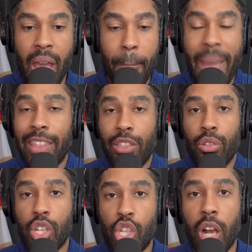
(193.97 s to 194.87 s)
Matthew
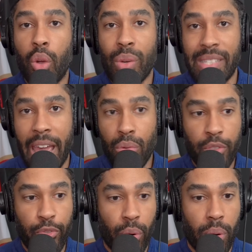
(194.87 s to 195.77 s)
Tkachuk was
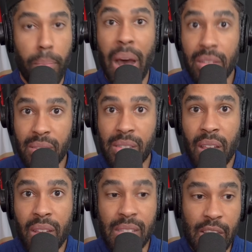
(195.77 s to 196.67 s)
out for months
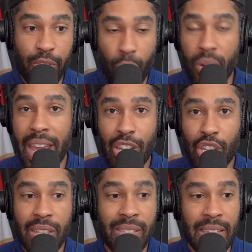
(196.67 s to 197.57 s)
since Four Nations.